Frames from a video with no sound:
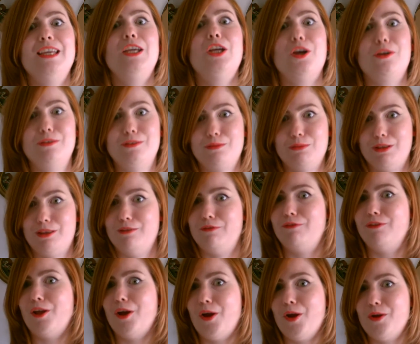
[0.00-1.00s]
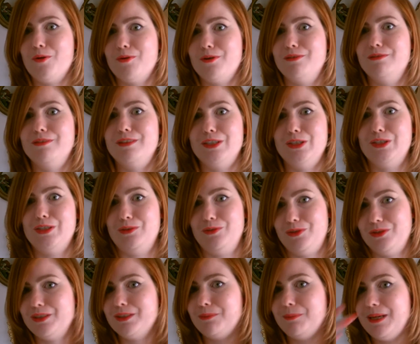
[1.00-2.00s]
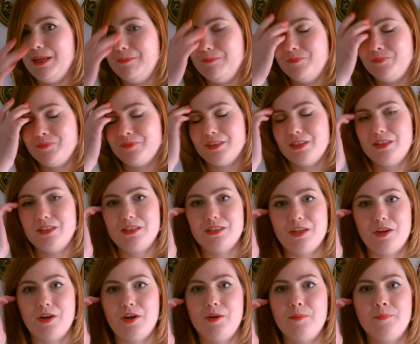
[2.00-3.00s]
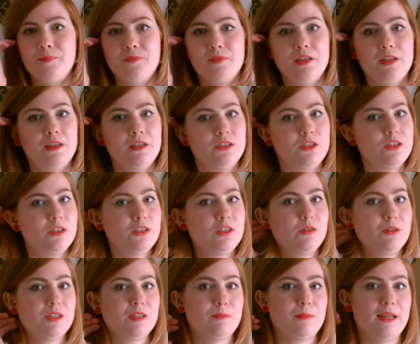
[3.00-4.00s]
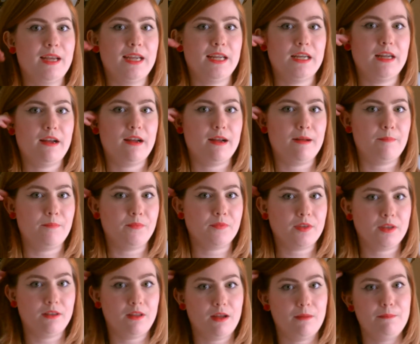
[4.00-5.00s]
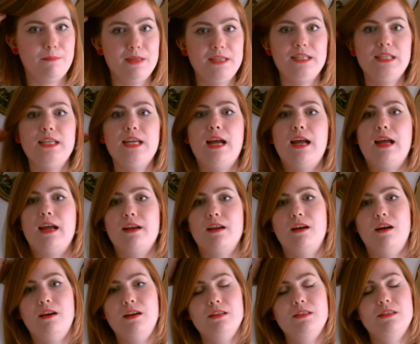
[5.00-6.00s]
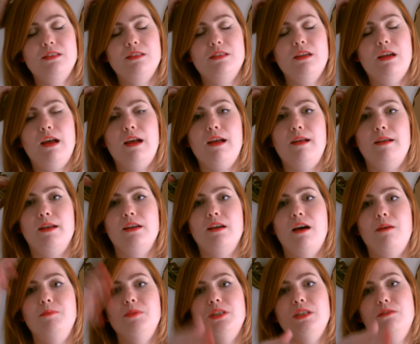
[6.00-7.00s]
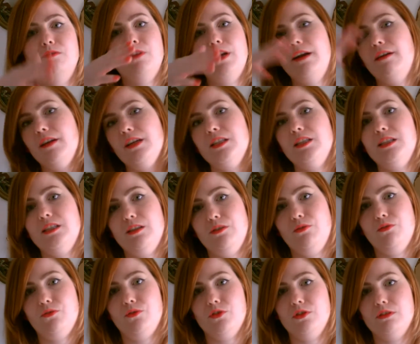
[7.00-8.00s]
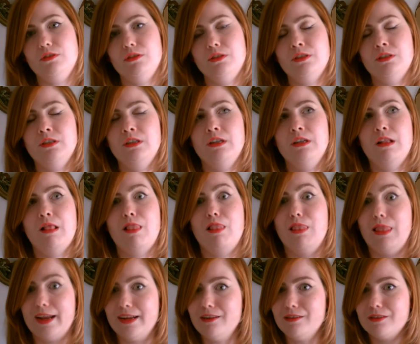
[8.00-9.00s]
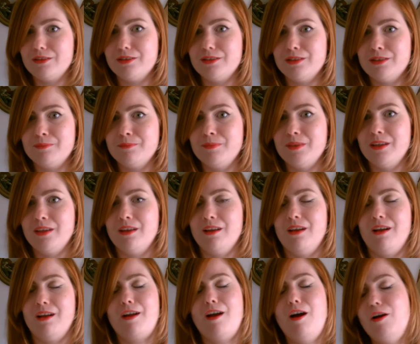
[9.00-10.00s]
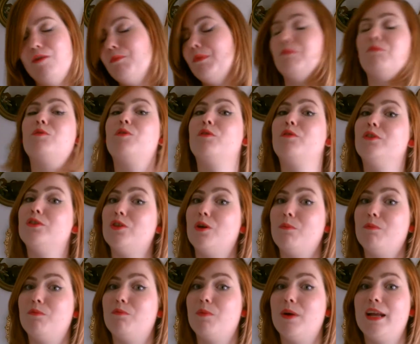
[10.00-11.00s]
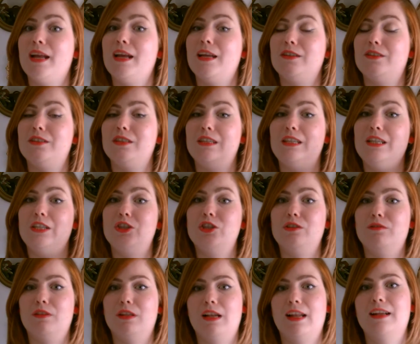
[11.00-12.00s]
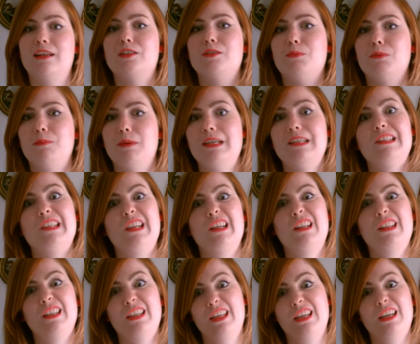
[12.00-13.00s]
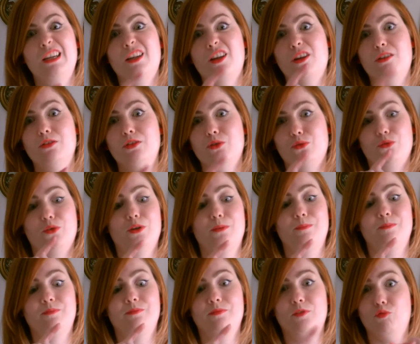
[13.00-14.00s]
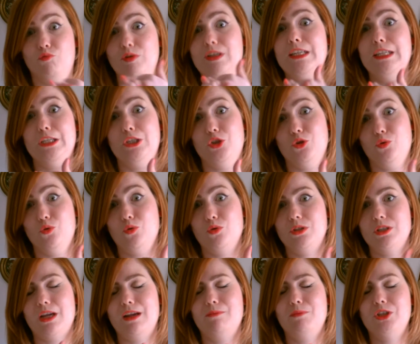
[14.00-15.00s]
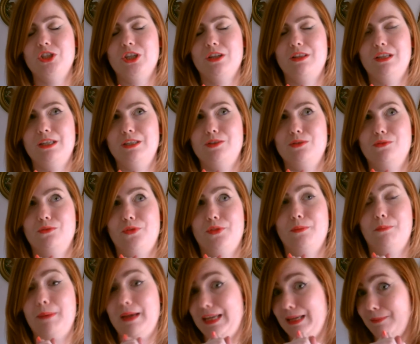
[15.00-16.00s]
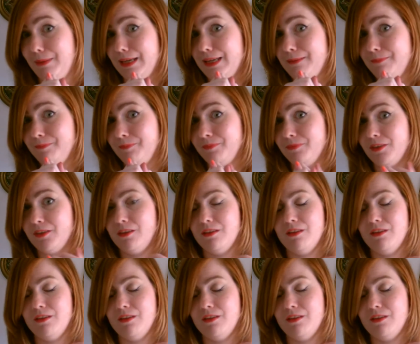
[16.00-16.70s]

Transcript: he goes with the flow and indulges me. So, just to explain, a midi haircut comes in various different lengths. I can't remember off the top of my head each of the lengths, but basically it goes from really short, which I think is called the baby,